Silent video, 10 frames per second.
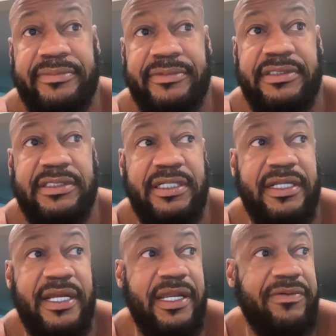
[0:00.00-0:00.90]
Just
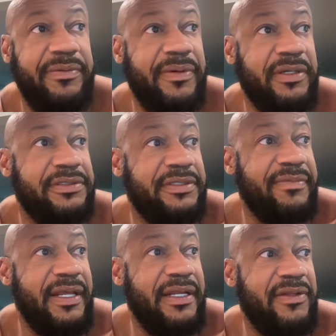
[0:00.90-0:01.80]
another angry person
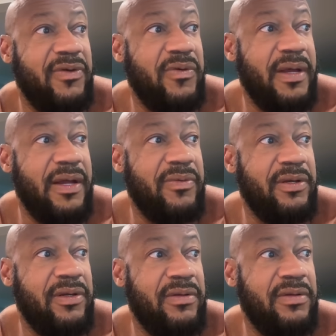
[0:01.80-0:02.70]
mad at the whole wide
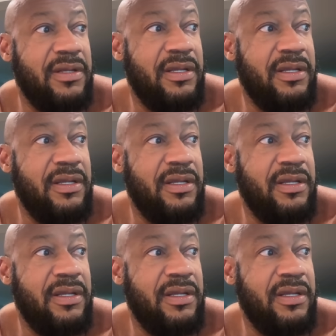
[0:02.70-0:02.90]
world.